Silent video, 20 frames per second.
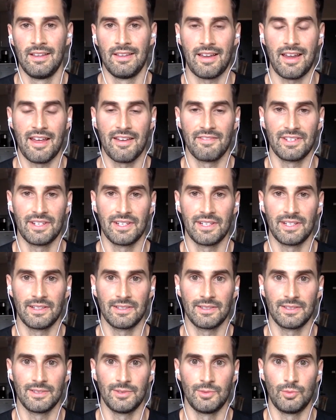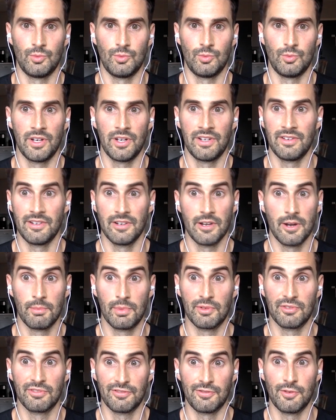Having one
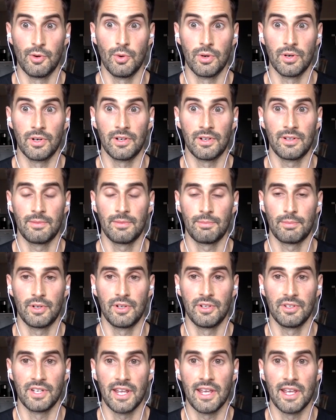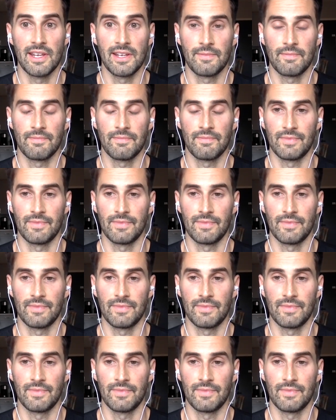number 4 per day